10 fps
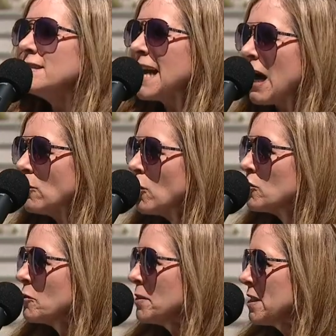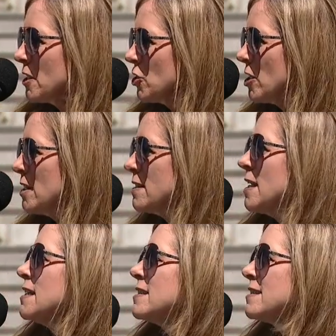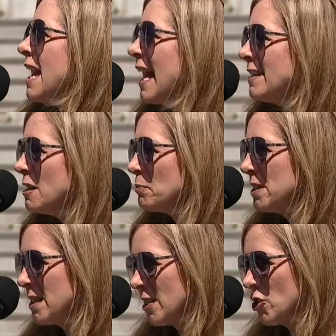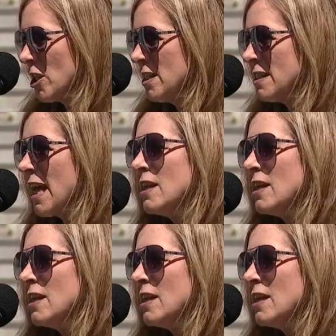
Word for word: download the petitions, sign the petitions,